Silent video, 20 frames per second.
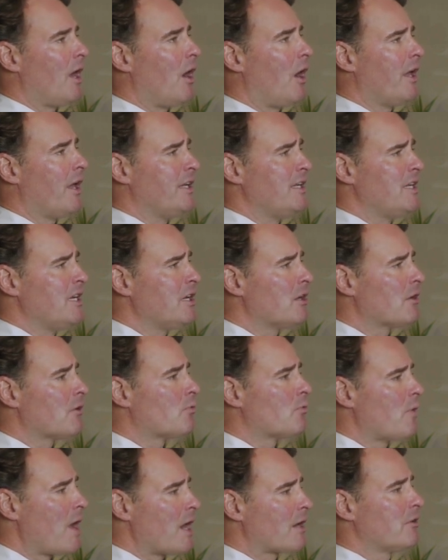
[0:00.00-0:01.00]
a near
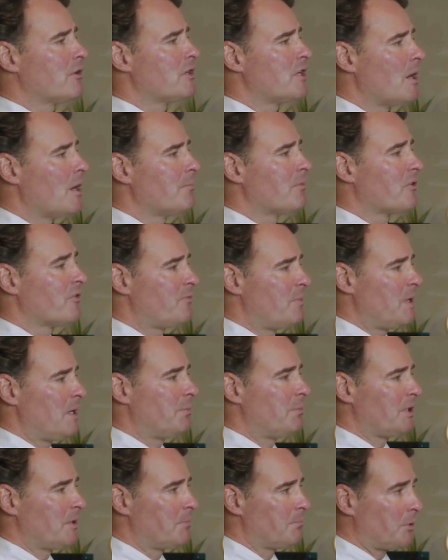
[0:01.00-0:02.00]
record number of
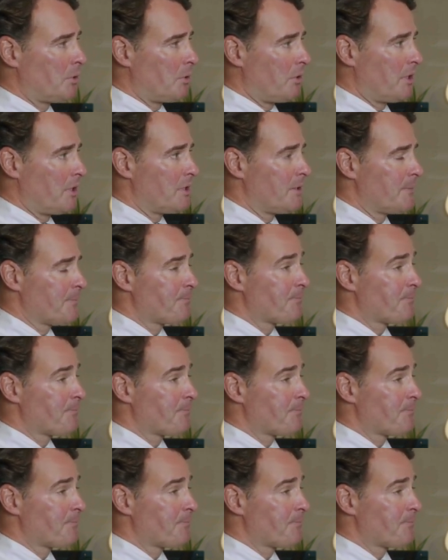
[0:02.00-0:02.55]
people employed.